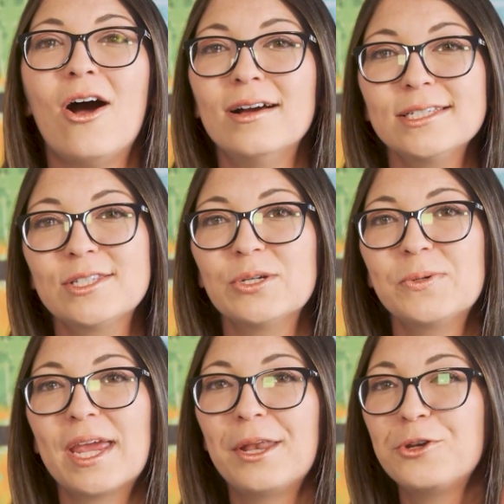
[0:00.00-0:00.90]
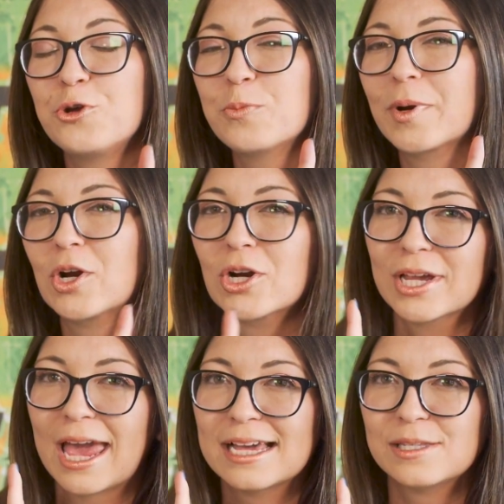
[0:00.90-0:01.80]
Also, a new
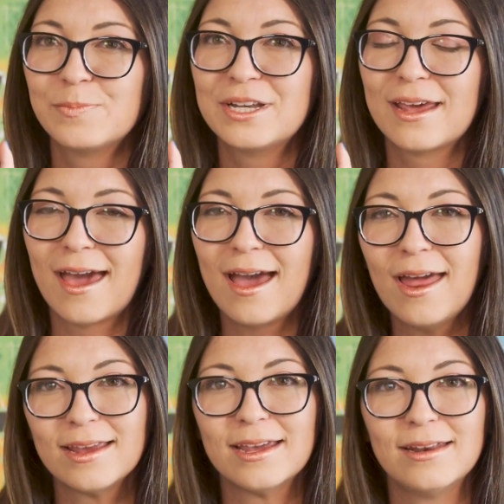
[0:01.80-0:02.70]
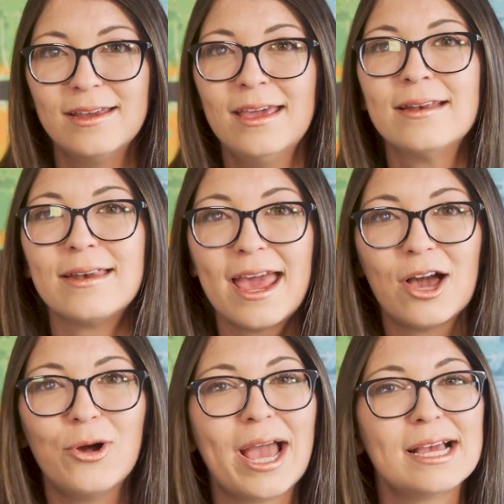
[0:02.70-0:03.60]
perk has been added.
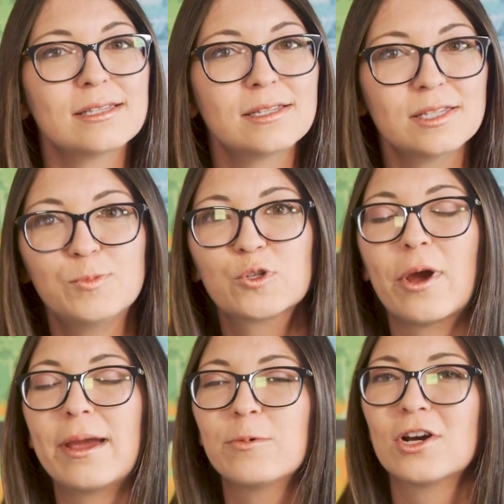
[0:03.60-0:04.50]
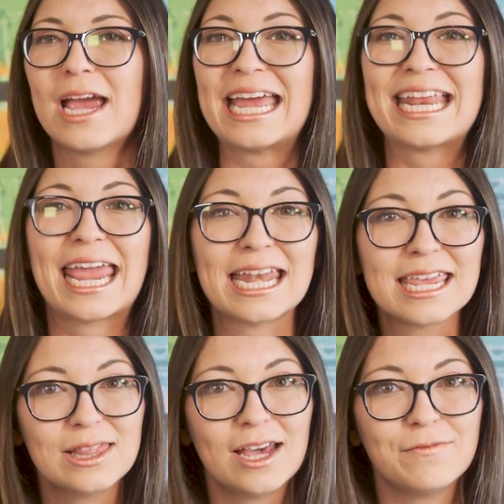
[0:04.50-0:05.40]
Now, as a subscriber at
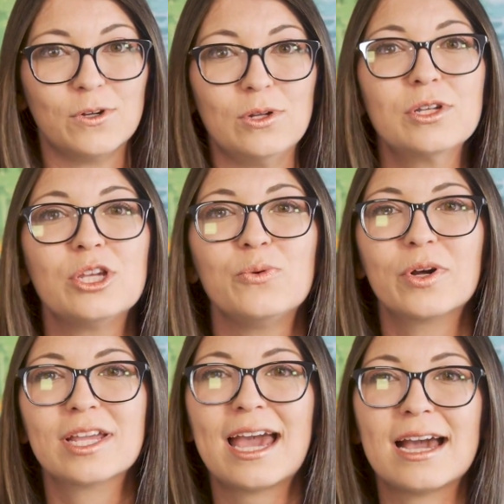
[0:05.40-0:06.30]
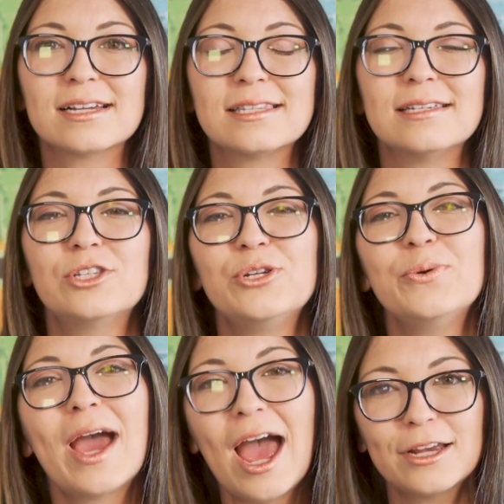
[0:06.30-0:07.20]
any level, you will get access
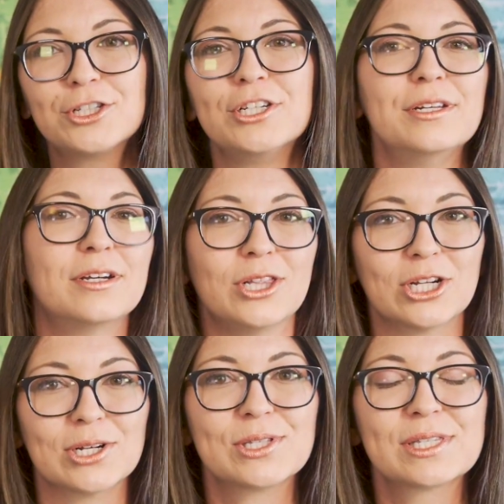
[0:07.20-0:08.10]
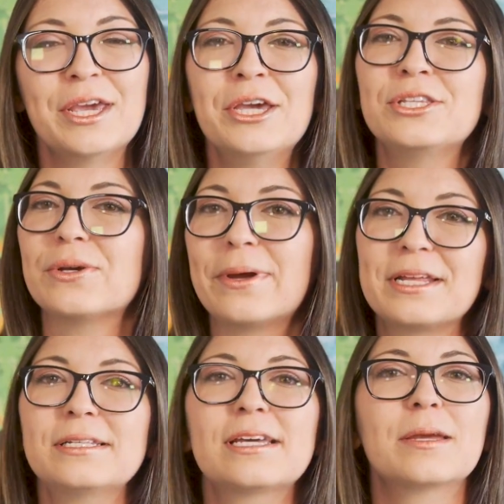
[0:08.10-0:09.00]
to action alerts. So
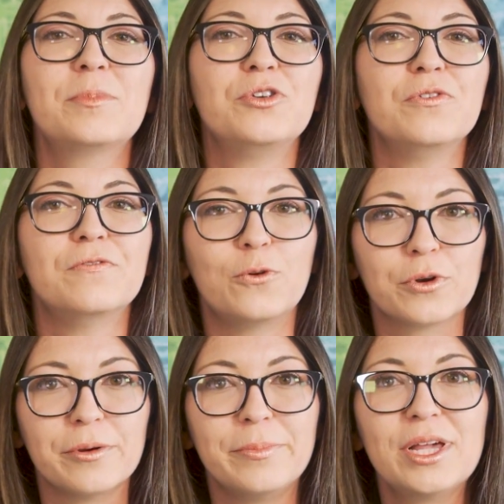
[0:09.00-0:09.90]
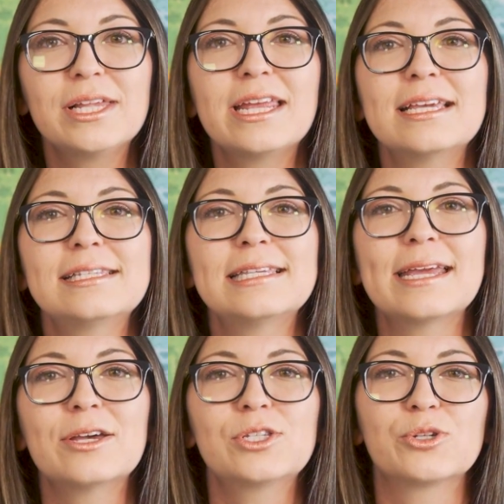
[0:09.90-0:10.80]
anytime a new vulnerability is
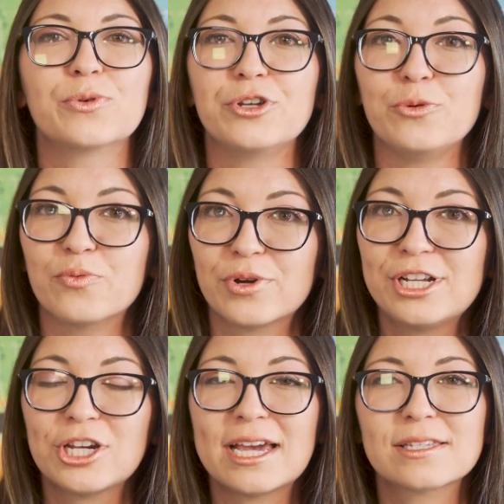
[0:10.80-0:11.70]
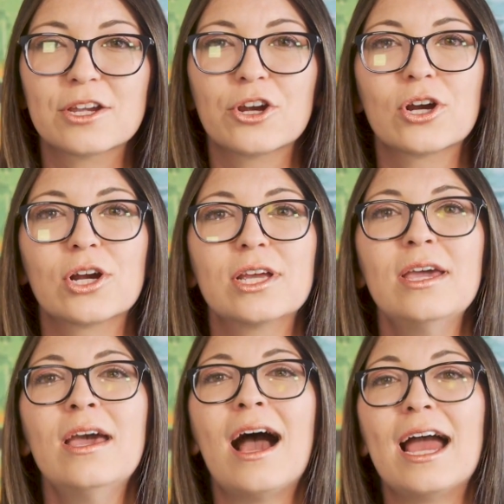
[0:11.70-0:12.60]
announced or a new breach has occurred,
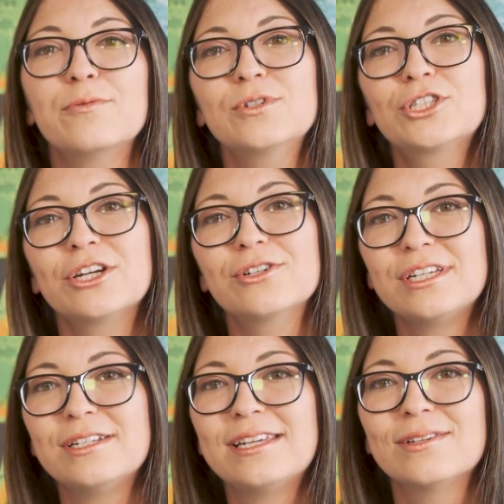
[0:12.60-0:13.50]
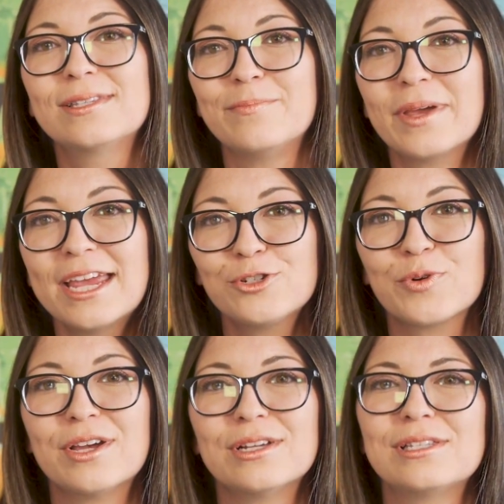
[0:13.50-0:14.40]
I will share details on
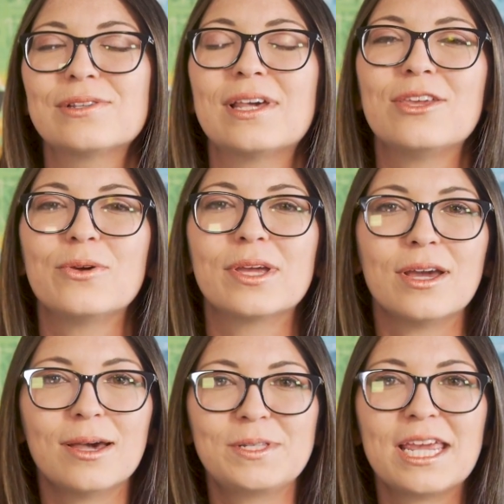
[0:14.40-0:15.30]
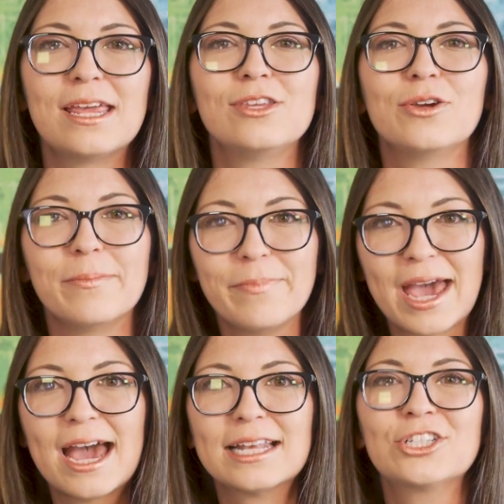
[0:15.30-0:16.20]
Patreon so that you can update, you can
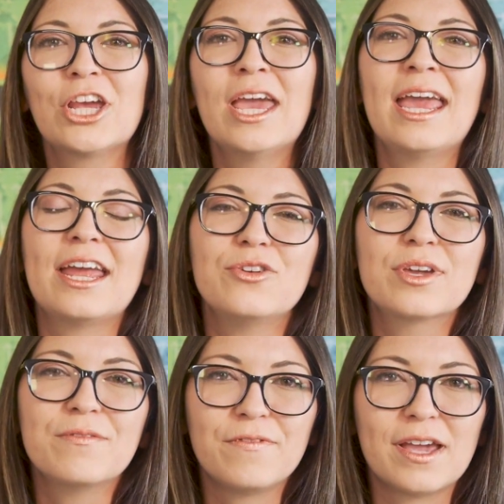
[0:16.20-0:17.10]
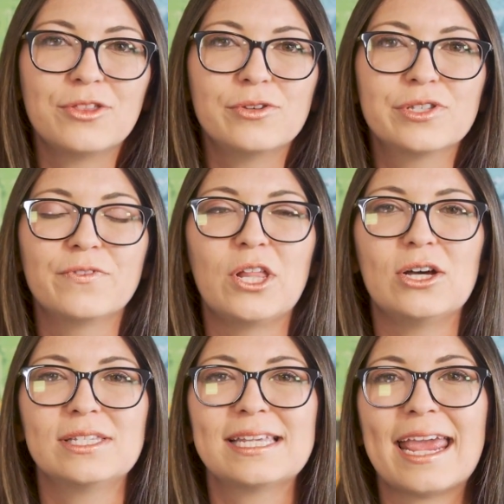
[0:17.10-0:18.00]
patch, and you can find those
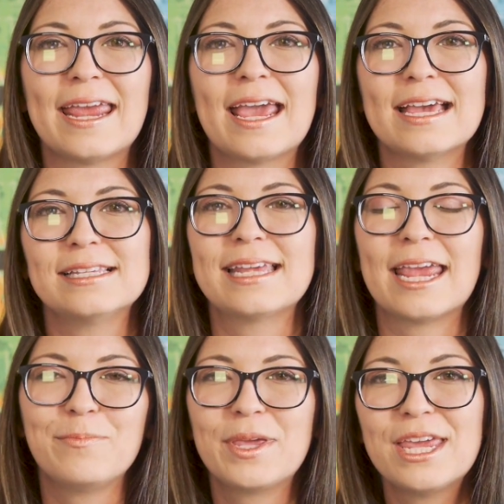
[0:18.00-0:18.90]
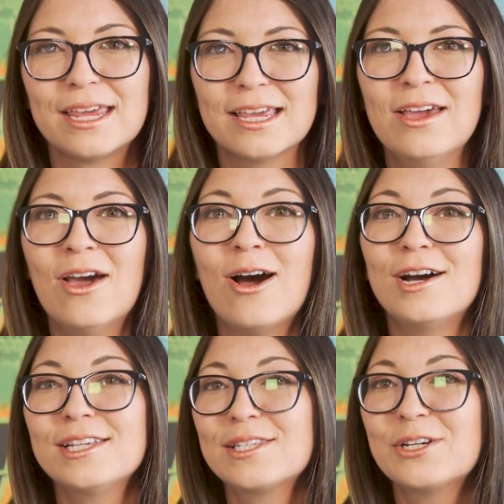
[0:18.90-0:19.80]
flaws ASAP.
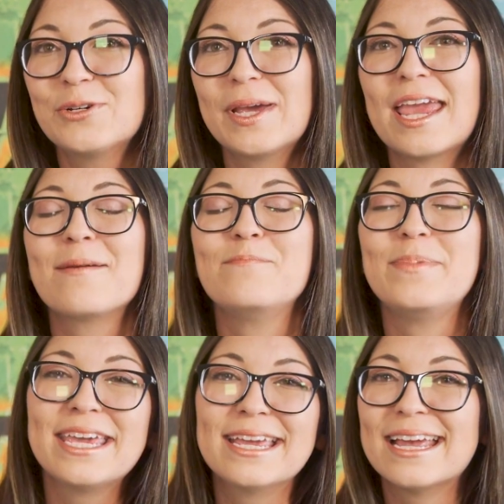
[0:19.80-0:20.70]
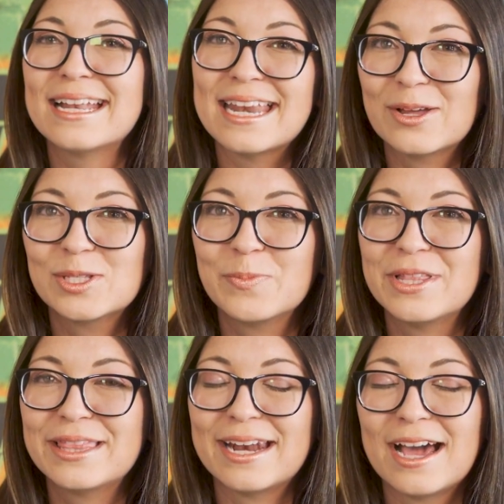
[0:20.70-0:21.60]
Also, a big
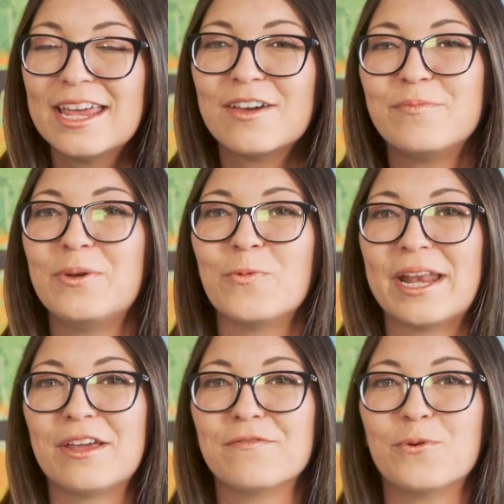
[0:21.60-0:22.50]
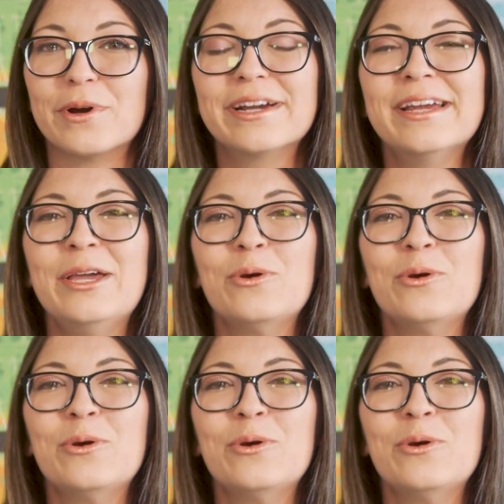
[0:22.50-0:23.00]
announcement that I have been waiting for.